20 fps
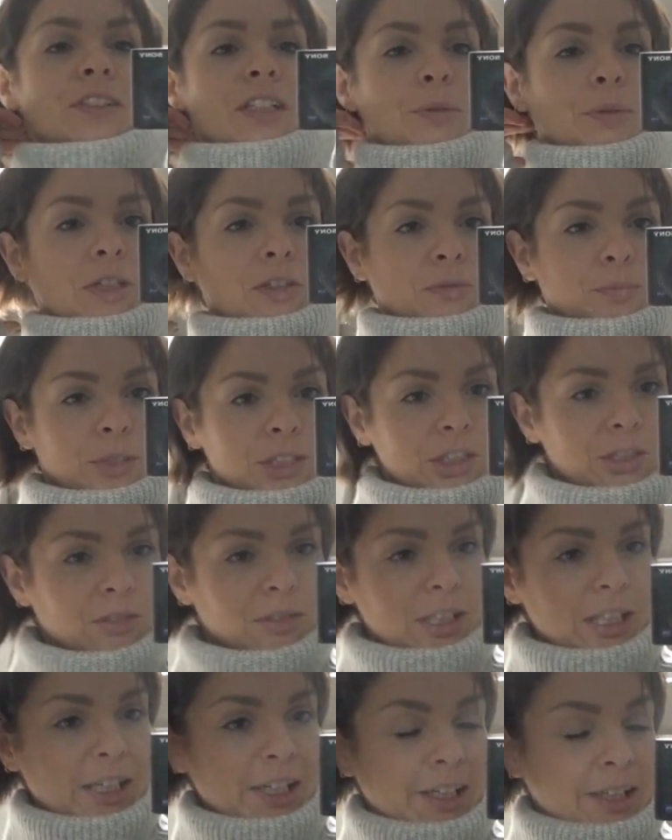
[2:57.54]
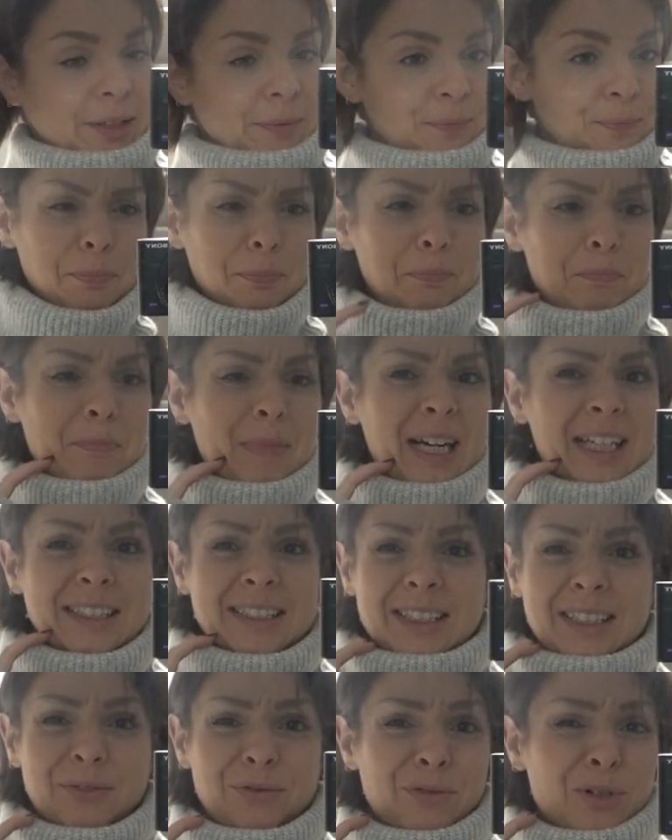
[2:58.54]
really well with my short hair.
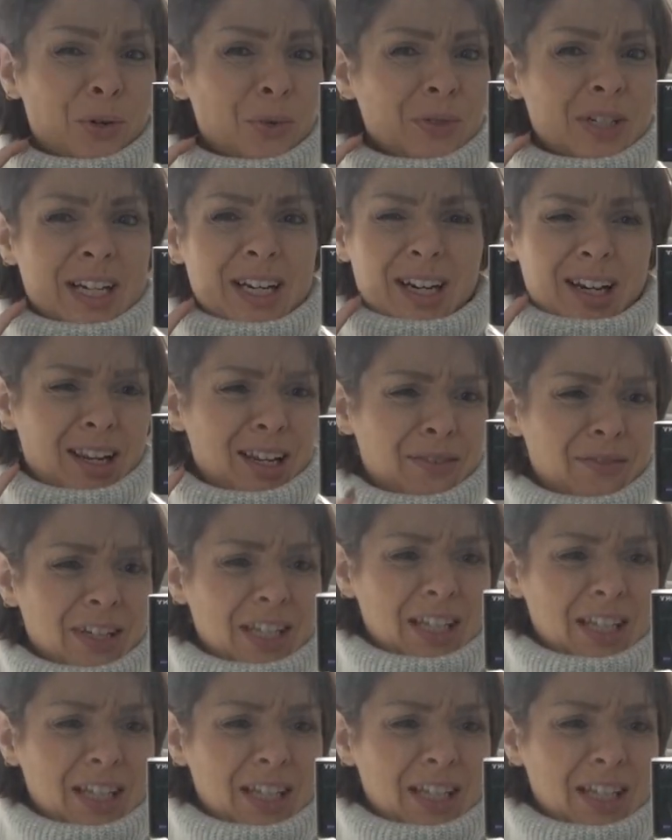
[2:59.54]
Massive roll neck, love